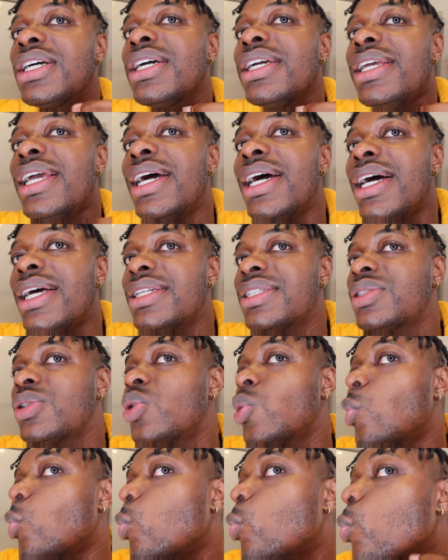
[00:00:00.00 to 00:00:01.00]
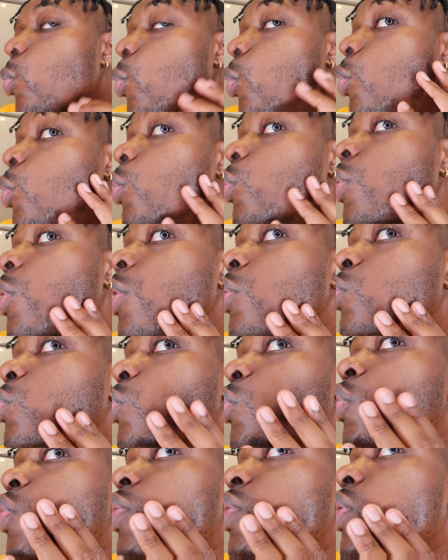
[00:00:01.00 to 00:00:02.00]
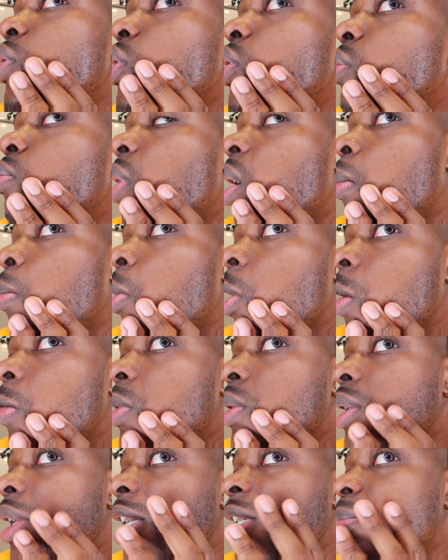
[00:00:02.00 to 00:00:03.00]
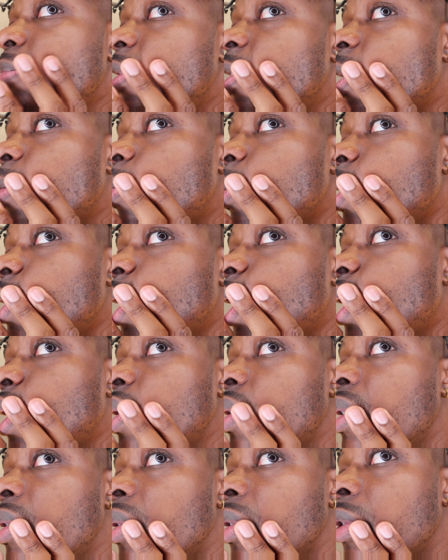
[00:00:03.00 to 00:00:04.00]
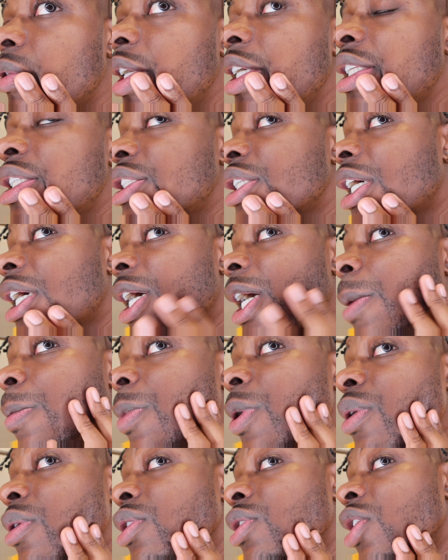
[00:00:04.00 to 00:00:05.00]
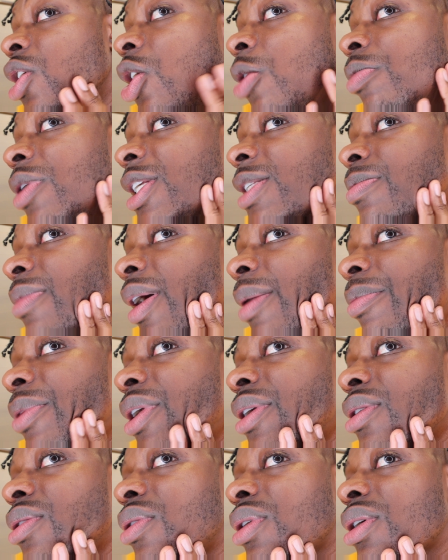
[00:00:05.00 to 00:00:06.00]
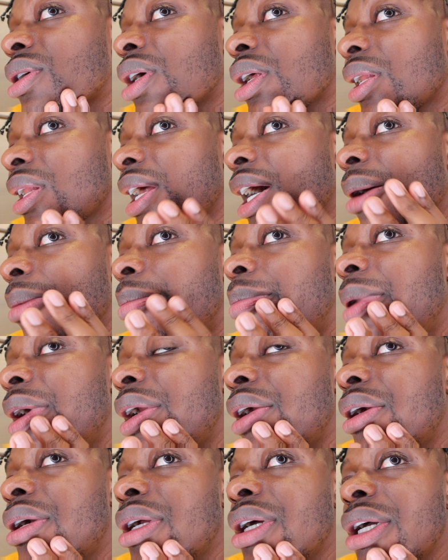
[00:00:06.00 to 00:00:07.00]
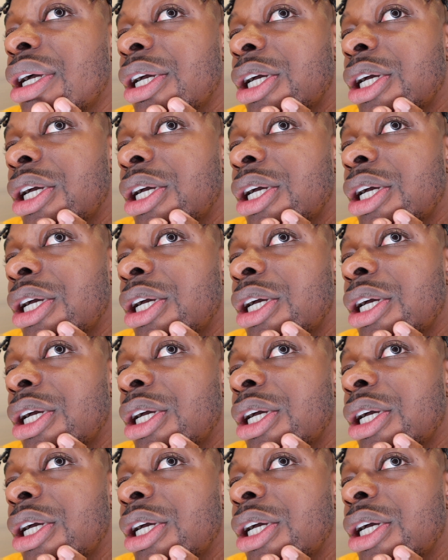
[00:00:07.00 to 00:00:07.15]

yeah, so as you see, my barber lined me up again, did a great job, you know, makes my beard look a lot better.